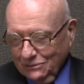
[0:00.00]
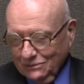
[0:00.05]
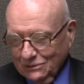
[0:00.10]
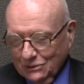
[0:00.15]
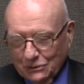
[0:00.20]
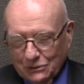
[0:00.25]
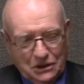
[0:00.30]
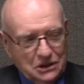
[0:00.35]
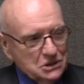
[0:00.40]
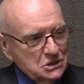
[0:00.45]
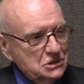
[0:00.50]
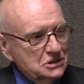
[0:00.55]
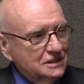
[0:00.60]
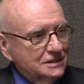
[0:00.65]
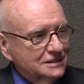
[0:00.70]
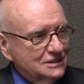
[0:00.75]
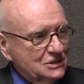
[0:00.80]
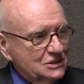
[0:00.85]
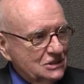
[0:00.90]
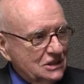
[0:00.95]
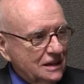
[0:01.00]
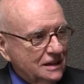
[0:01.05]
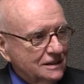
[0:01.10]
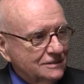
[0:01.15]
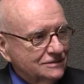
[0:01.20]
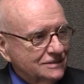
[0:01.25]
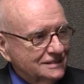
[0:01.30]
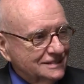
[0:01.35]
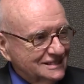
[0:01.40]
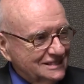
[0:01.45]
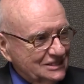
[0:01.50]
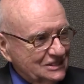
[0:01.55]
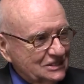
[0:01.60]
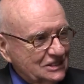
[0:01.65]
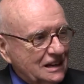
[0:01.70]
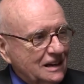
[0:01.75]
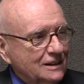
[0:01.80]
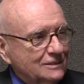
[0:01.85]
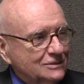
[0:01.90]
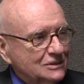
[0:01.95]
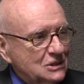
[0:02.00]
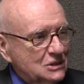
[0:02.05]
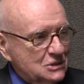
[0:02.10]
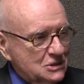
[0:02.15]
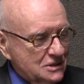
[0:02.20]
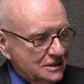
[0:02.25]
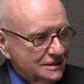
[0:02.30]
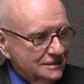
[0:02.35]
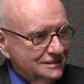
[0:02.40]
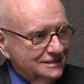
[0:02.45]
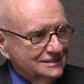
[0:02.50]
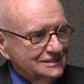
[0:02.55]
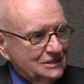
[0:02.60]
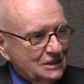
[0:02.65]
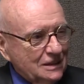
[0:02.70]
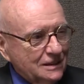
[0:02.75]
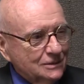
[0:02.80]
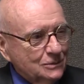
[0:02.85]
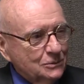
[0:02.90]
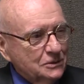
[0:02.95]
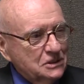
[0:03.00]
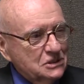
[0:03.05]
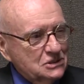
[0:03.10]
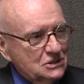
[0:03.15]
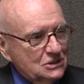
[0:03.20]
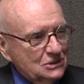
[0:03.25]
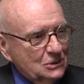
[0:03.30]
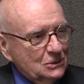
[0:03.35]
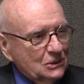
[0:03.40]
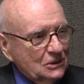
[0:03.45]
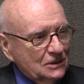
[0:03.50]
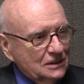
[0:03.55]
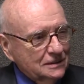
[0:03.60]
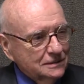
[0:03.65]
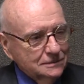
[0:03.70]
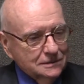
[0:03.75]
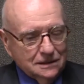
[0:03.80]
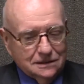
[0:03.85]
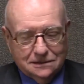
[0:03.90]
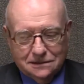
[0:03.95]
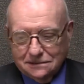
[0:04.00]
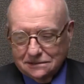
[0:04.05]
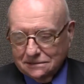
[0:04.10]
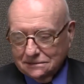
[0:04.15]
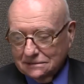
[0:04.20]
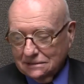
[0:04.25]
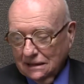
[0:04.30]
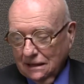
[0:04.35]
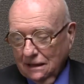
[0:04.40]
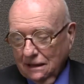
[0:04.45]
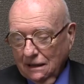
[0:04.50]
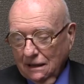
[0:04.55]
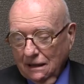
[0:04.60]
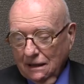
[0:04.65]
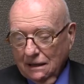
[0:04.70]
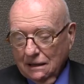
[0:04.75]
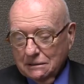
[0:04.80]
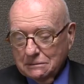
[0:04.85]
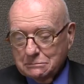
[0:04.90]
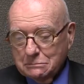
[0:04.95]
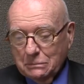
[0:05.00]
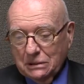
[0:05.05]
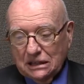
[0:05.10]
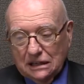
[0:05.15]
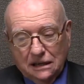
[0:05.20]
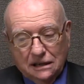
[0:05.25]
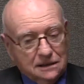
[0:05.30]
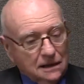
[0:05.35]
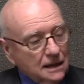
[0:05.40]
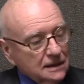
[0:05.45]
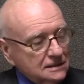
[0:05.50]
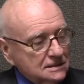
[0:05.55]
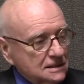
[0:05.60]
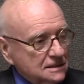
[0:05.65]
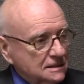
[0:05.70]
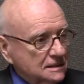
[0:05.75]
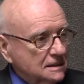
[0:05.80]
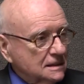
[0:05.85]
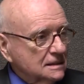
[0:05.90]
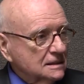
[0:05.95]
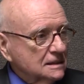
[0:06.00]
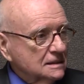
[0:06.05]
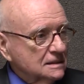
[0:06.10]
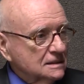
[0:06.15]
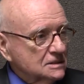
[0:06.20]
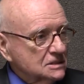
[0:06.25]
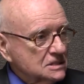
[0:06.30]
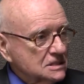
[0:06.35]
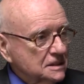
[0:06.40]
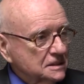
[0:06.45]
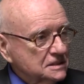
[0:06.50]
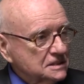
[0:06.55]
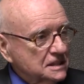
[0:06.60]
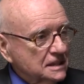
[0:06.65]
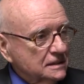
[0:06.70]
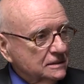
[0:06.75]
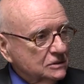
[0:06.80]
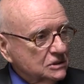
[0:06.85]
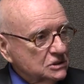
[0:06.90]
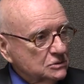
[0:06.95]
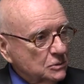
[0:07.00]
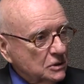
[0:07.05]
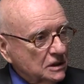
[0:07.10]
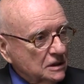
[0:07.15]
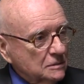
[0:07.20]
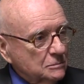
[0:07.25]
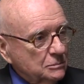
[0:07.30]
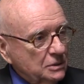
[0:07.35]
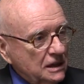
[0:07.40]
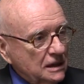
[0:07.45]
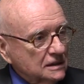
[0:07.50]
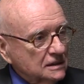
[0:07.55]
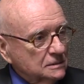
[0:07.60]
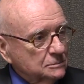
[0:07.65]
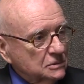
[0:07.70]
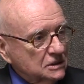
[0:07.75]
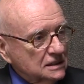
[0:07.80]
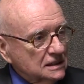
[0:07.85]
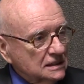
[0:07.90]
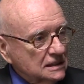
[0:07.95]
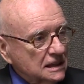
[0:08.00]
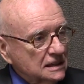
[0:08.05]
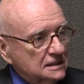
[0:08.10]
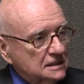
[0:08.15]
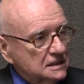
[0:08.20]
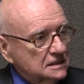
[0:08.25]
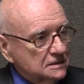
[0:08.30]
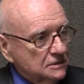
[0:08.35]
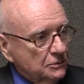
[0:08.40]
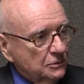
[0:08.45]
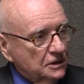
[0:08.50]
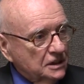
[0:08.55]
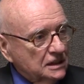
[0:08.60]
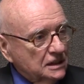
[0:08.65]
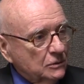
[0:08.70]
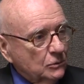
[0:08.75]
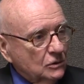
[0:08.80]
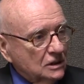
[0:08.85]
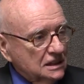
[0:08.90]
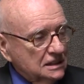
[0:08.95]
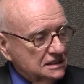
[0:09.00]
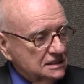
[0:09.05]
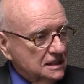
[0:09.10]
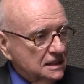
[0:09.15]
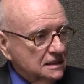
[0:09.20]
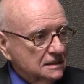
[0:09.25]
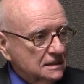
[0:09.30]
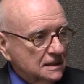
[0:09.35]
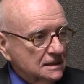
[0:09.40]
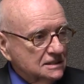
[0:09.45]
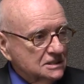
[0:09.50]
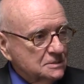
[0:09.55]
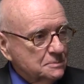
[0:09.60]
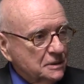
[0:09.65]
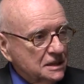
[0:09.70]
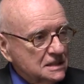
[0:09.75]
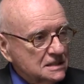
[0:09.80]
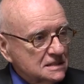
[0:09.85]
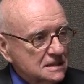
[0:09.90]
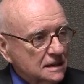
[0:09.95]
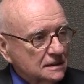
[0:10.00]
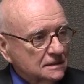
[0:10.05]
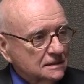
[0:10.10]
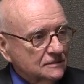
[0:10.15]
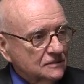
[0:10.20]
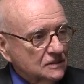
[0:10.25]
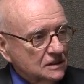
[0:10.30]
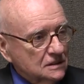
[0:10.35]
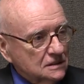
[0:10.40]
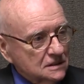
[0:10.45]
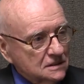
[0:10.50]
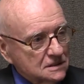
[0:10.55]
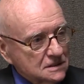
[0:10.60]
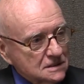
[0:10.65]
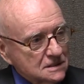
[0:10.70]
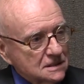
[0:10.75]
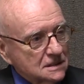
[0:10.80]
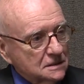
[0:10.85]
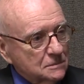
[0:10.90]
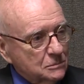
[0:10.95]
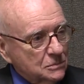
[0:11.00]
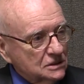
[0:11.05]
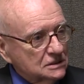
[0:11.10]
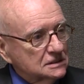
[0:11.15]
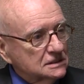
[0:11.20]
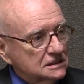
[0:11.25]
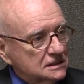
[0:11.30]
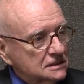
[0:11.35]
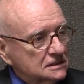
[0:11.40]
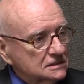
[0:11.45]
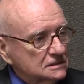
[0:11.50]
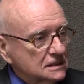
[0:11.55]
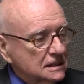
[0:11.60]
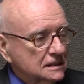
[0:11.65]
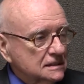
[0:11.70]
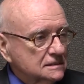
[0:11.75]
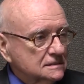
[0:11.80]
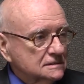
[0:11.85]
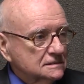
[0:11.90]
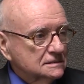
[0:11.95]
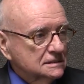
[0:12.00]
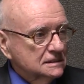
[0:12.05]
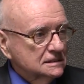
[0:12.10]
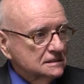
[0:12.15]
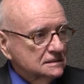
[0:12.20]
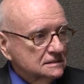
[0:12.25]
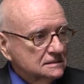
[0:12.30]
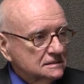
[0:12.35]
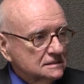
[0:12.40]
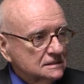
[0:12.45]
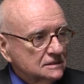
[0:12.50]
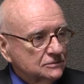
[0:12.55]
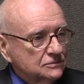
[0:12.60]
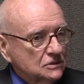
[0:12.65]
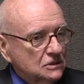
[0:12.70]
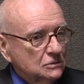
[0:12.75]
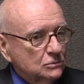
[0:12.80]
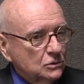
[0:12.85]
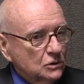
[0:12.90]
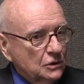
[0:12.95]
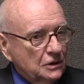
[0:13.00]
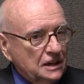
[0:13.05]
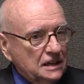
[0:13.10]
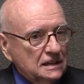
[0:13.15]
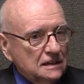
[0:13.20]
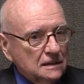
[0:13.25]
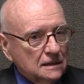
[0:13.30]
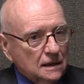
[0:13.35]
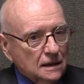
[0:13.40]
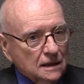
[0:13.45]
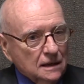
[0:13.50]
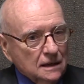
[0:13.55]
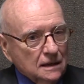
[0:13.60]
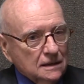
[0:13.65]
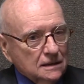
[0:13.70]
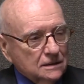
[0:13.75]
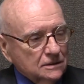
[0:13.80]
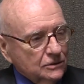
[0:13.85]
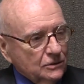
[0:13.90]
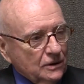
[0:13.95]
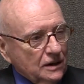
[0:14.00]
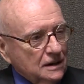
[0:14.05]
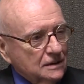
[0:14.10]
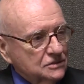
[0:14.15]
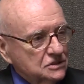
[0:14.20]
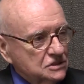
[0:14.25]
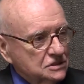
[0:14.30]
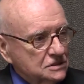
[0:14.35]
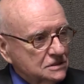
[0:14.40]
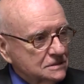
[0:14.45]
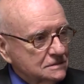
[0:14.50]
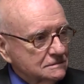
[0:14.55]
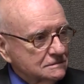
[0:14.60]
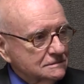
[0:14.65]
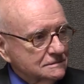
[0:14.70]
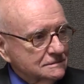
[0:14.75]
tradition and save and salvage and restore. But I'd like to think that the stair towers were compatible, and I didn't really want to take that space out of the existing building. And if you were in the crafts